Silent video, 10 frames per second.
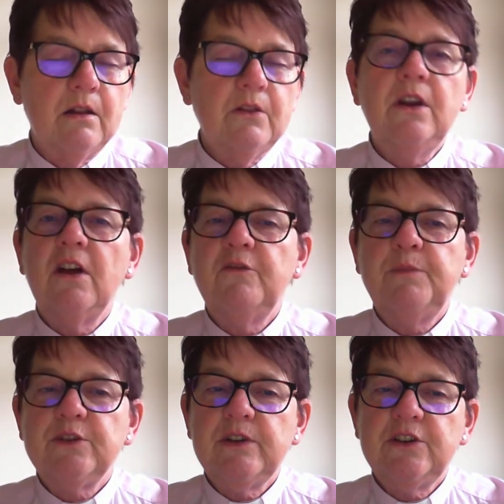The love
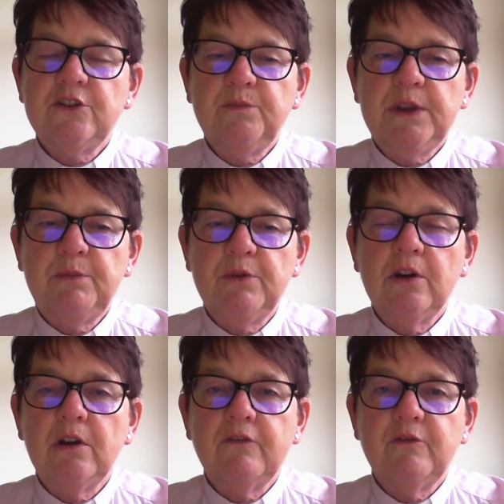between two people
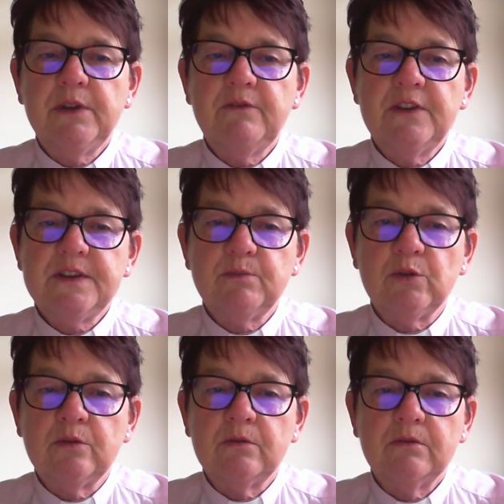can often be
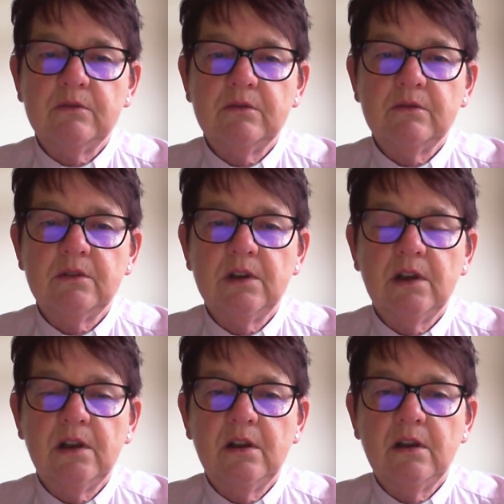visible.
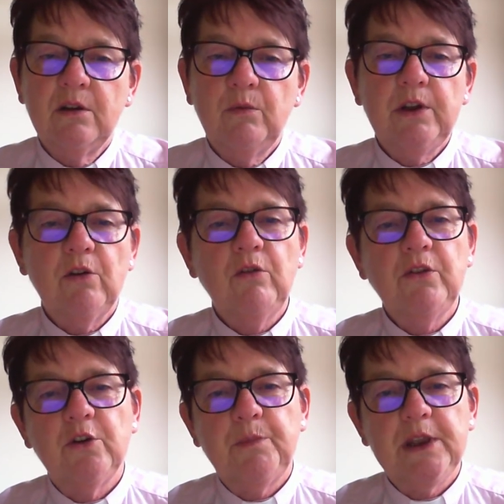We all
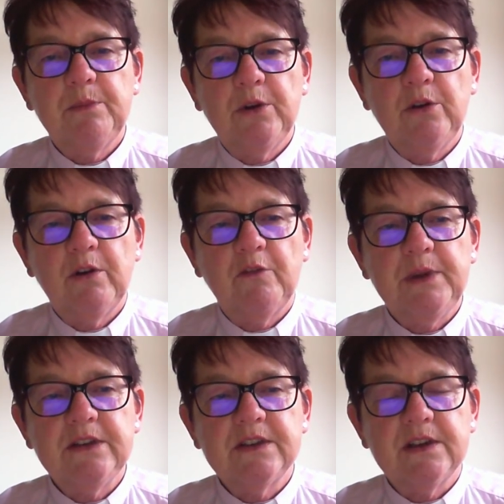know people who have
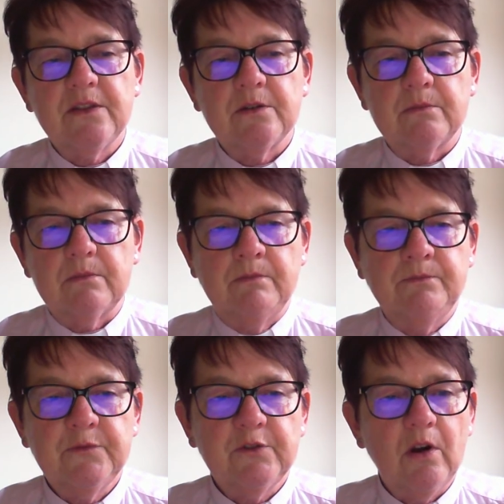been together
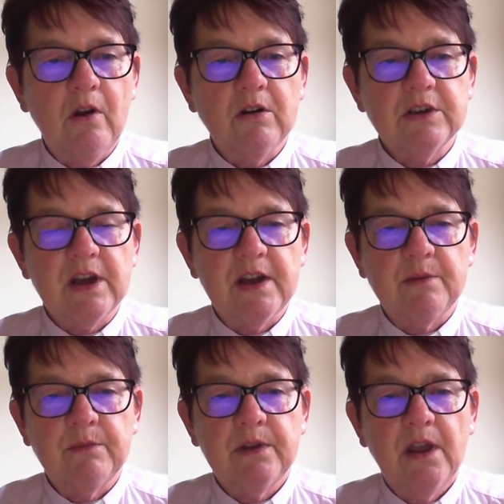for a long
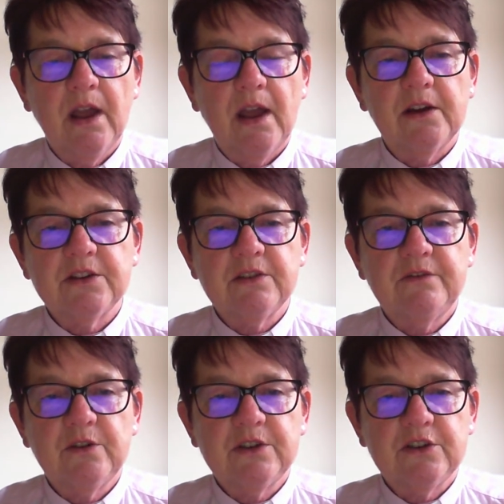time and are
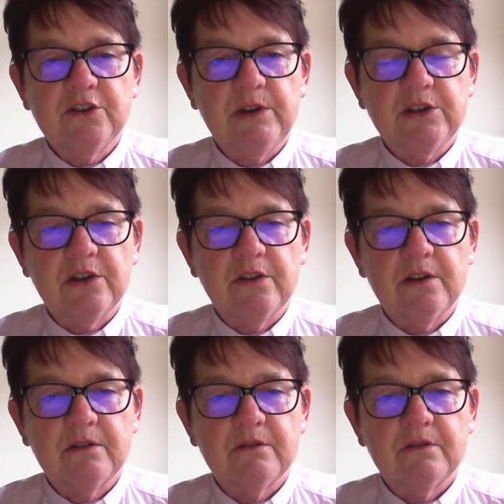devoted to each other.